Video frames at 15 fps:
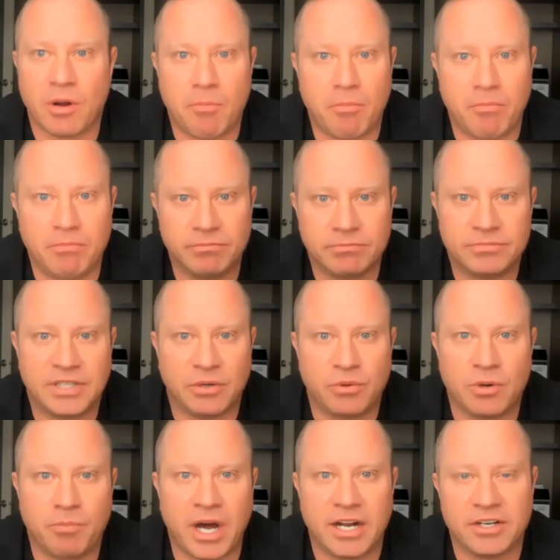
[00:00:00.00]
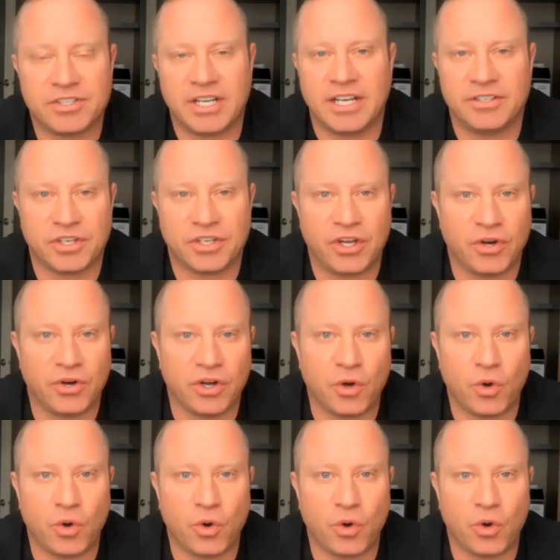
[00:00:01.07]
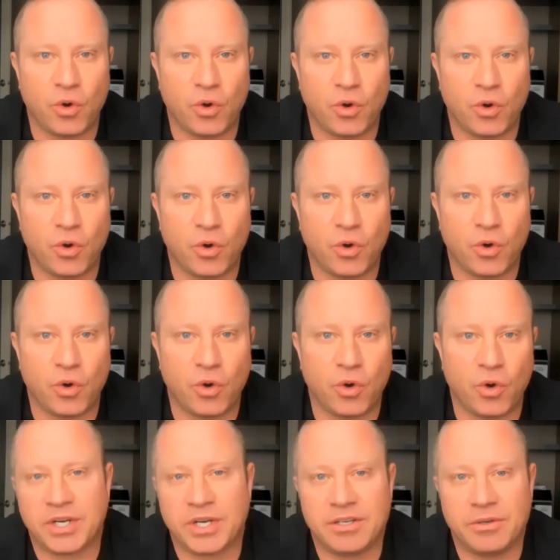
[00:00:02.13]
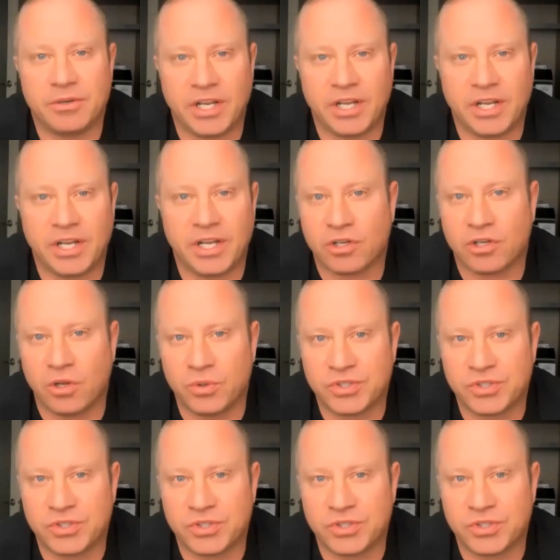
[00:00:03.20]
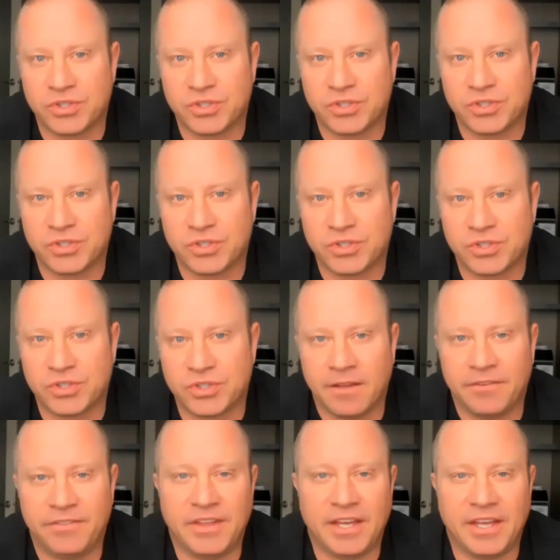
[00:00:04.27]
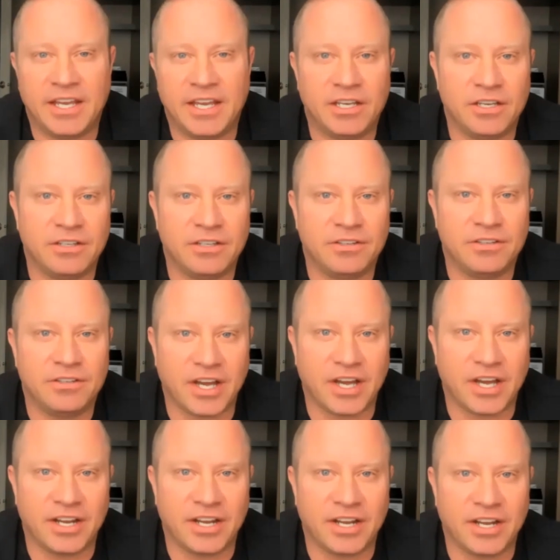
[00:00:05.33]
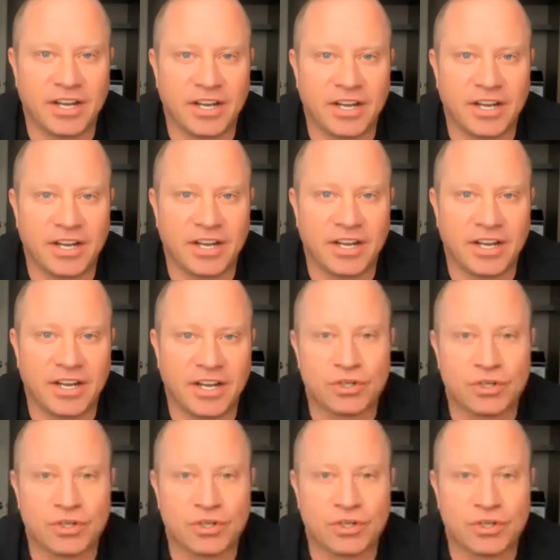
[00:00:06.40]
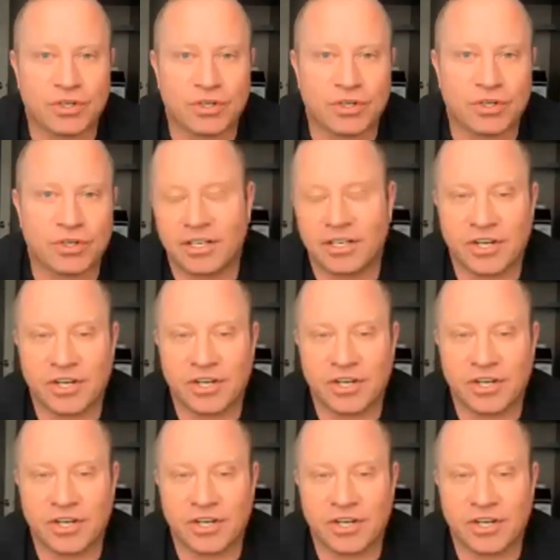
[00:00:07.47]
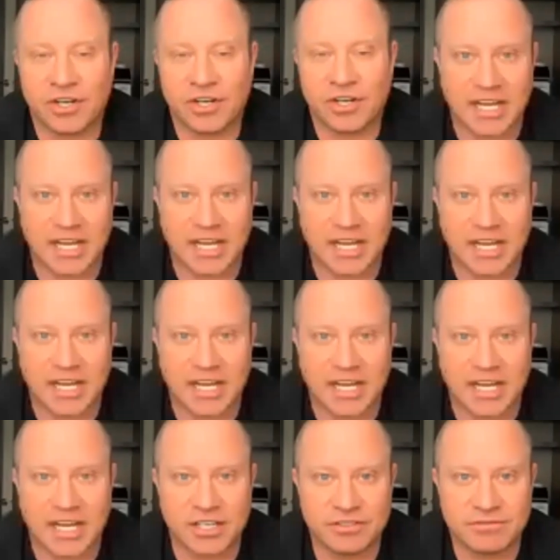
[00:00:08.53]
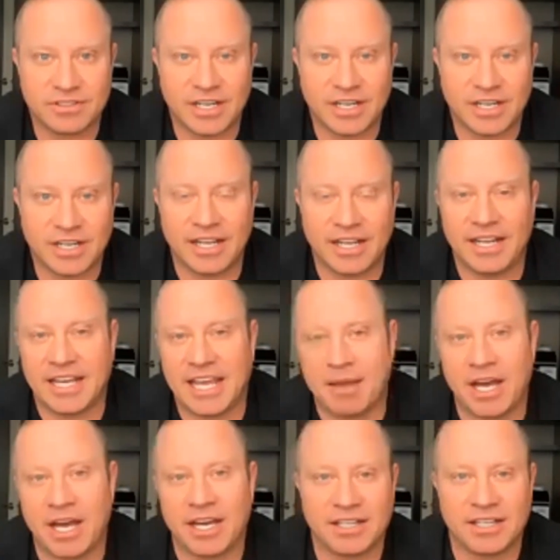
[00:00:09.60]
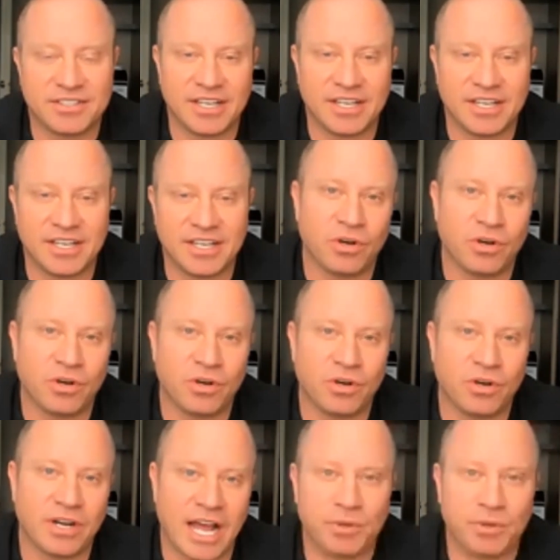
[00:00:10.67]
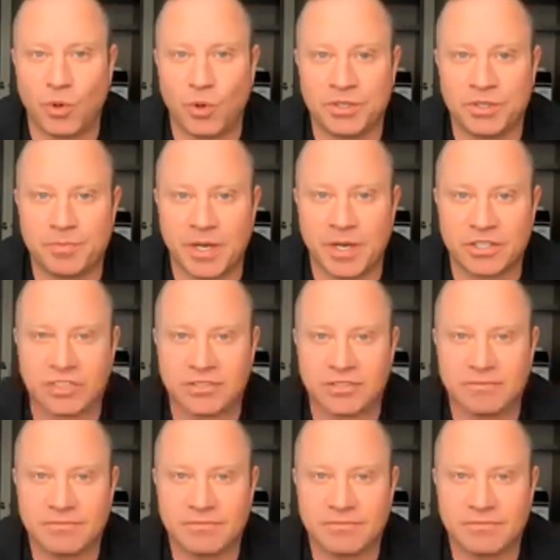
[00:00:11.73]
a, they were buyers they had secured a home and they were just wait, waiting on the closing date. They decided that they were trying going to try to get out of the transaction and they came back and they said we weren't happy with the home inspection.